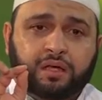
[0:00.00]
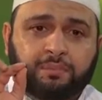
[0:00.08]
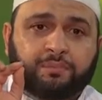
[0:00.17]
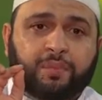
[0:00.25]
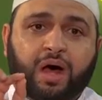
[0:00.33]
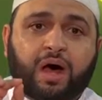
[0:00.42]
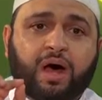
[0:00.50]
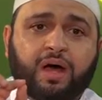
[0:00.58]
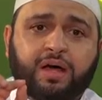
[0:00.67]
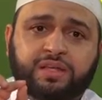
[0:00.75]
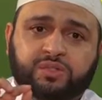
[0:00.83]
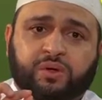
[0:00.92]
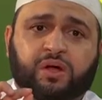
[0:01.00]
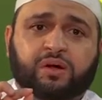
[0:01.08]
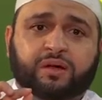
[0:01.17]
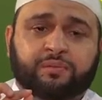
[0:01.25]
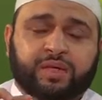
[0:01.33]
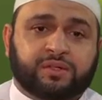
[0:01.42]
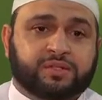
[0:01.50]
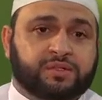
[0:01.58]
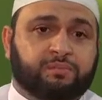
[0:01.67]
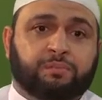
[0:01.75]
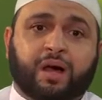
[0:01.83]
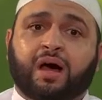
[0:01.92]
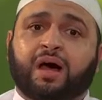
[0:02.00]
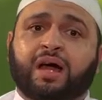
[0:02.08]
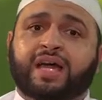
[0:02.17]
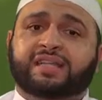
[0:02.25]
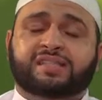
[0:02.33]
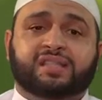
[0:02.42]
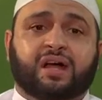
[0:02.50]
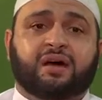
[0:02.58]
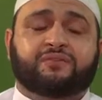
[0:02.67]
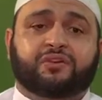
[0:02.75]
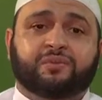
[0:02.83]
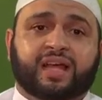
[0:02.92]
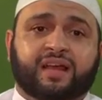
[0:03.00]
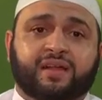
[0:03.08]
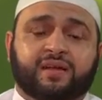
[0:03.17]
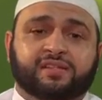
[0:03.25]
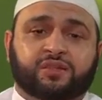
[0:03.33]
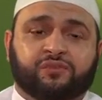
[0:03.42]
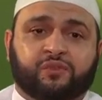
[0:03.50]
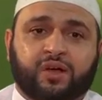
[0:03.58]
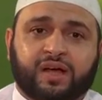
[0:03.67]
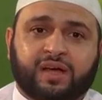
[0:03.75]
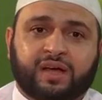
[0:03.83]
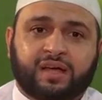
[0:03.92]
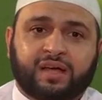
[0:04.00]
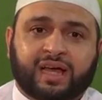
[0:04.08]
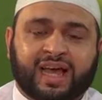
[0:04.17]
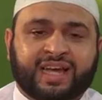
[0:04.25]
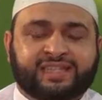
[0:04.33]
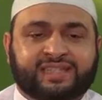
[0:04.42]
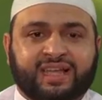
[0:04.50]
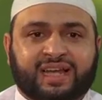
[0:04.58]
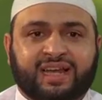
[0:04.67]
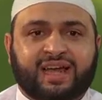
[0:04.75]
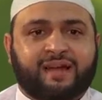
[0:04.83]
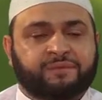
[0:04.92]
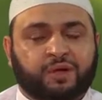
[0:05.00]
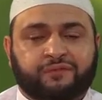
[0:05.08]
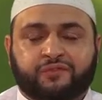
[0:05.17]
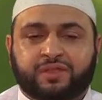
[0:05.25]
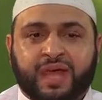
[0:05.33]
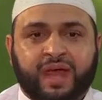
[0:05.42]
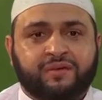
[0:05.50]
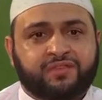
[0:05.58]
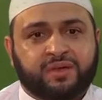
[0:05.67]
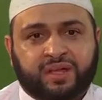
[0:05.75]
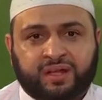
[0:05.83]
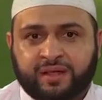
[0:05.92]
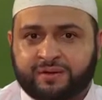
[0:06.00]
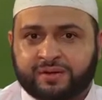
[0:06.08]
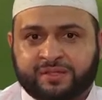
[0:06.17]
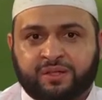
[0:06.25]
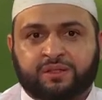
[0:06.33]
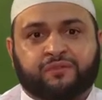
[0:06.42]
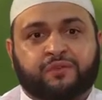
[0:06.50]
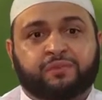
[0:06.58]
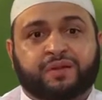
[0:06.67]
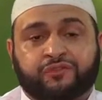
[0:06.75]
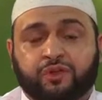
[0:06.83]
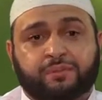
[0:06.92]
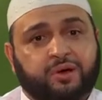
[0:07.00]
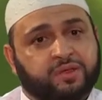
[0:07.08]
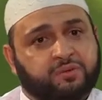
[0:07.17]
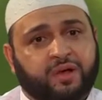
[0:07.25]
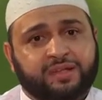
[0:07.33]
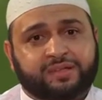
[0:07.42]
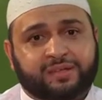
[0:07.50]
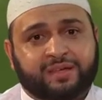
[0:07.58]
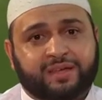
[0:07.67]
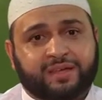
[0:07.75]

Ma is wrong because ma is not from the letters of what? Al-istila, not from the heavy letters, not from the full mouth ones.